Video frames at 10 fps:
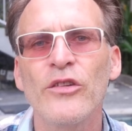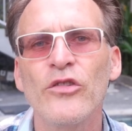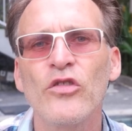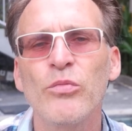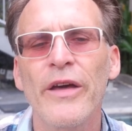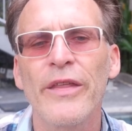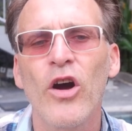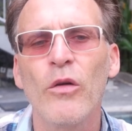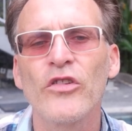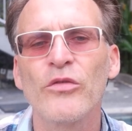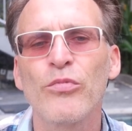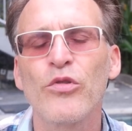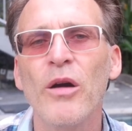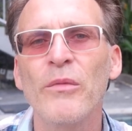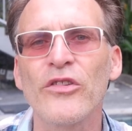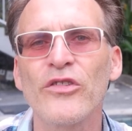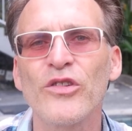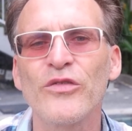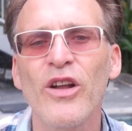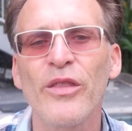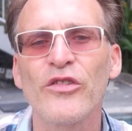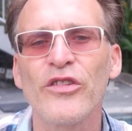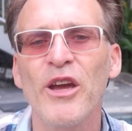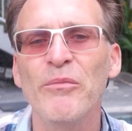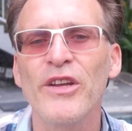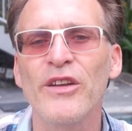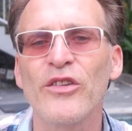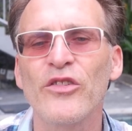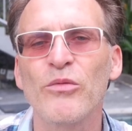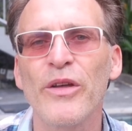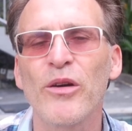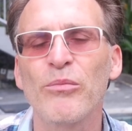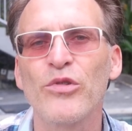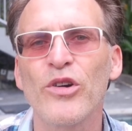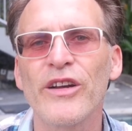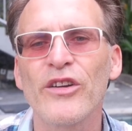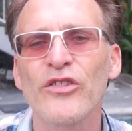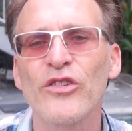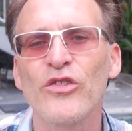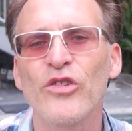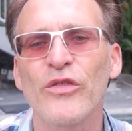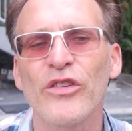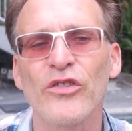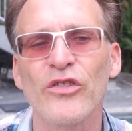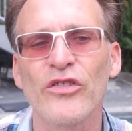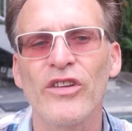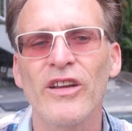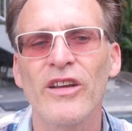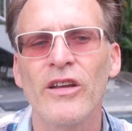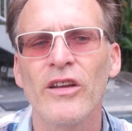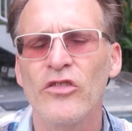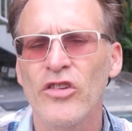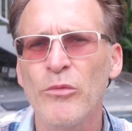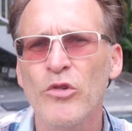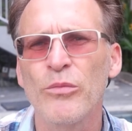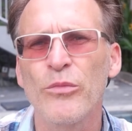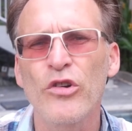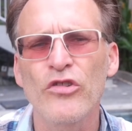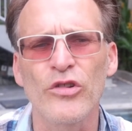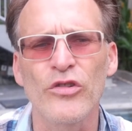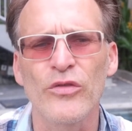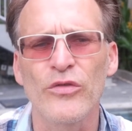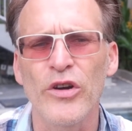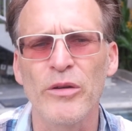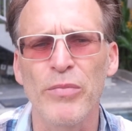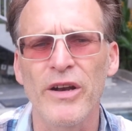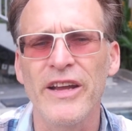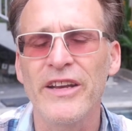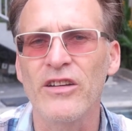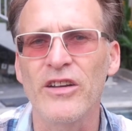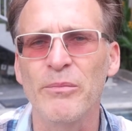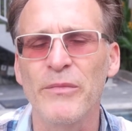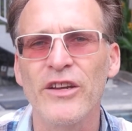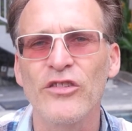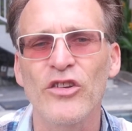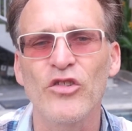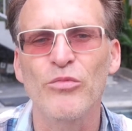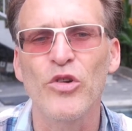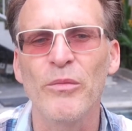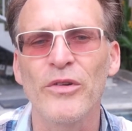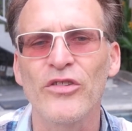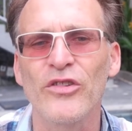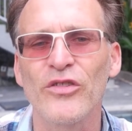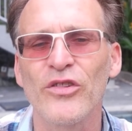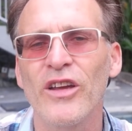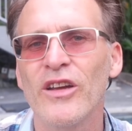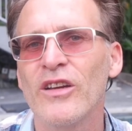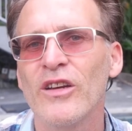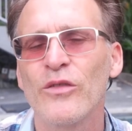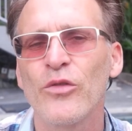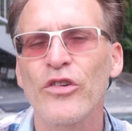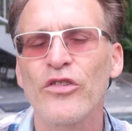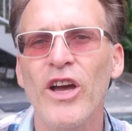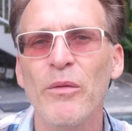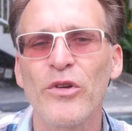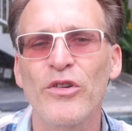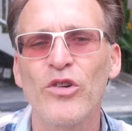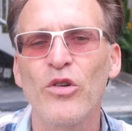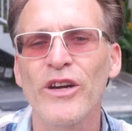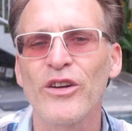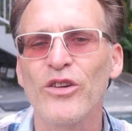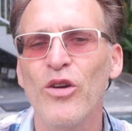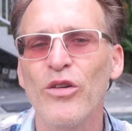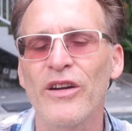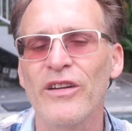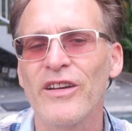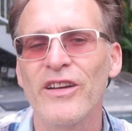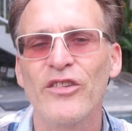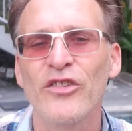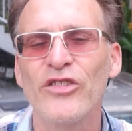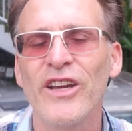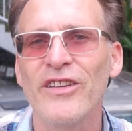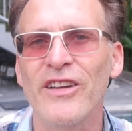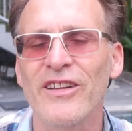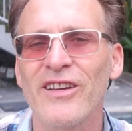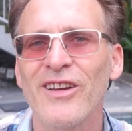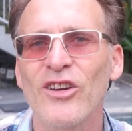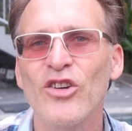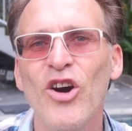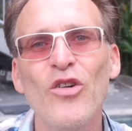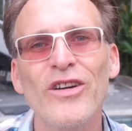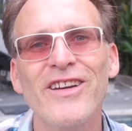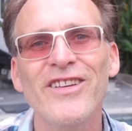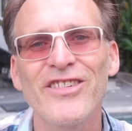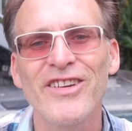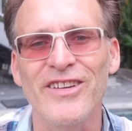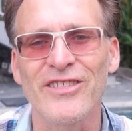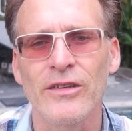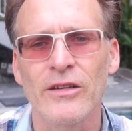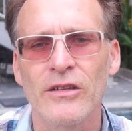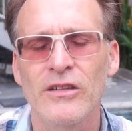This is why they always promise to fill this emptiness with their products and services. Some commercials very blatantly make such promises. For example, Coca-Cola stating, "Coke is it."